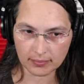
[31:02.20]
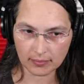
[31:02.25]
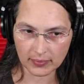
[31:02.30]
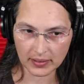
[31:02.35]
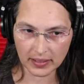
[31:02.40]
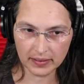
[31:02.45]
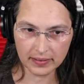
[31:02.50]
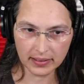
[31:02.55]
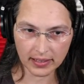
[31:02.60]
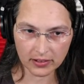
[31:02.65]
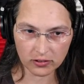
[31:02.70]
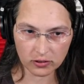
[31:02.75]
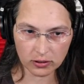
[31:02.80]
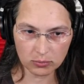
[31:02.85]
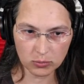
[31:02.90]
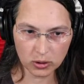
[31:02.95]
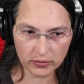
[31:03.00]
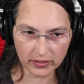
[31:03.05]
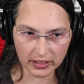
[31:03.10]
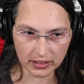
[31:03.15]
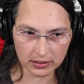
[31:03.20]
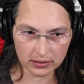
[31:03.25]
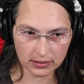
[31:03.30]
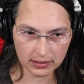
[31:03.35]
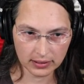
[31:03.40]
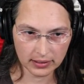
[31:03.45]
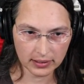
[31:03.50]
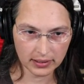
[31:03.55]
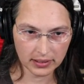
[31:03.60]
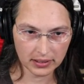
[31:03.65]
and then I start moving,
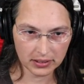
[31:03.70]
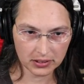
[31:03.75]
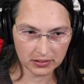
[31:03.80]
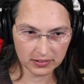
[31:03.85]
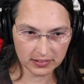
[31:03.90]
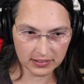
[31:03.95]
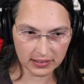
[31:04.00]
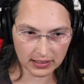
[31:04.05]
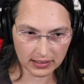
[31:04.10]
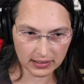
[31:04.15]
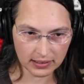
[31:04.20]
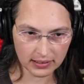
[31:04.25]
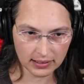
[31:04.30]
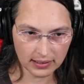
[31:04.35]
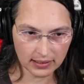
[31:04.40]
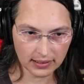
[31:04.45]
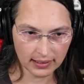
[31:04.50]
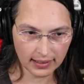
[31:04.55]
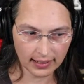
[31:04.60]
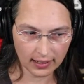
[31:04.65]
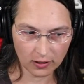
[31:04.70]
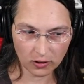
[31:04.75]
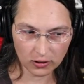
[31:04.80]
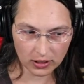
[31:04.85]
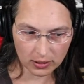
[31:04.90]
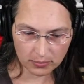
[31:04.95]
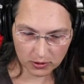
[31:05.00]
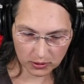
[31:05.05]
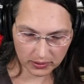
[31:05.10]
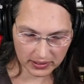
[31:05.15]
you'll see all I'm
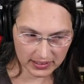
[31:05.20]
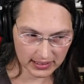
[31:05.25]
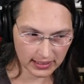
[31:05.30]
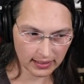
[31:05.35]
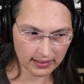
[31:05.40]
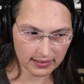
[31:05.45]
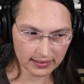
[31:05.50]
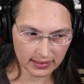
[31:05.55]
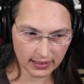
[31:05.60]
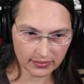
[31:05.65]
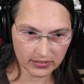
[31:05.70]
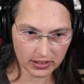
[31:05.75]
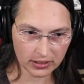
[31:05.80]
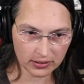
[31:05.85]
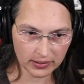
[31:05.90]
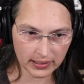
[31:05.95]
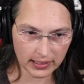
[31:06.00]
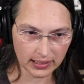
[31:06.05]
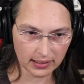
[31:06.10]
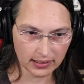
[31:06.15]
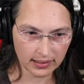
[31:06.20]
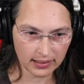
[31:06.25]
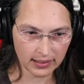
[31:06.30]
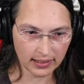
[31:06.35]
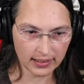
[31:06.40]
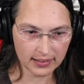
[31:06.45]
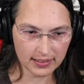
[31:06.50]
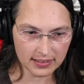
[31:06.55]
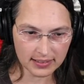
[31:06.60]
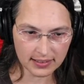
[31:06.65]
doing is hitting the left arrow key,
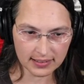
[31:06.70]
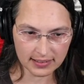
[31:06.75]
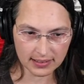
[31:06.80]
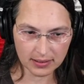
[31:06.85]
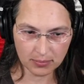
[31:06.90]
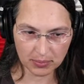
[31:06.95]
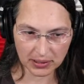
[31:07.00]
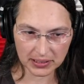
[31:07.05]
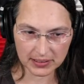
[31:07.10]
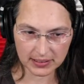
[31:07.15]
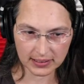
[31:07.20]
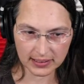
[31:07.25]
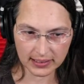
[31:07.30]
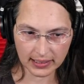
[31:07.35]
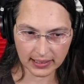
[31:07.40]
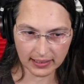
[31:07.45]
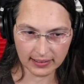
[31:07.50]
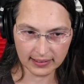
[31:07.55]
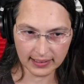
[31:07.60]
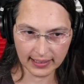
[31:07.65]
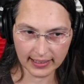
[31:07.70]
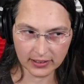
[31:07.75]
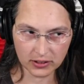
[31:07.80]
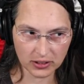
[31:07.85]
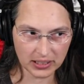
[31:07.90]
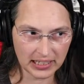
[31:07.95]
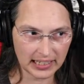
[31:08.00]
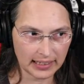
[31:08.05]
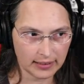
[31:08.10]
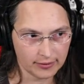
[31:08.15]
and this is implicitly hitting the enter
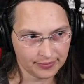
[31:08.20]
key.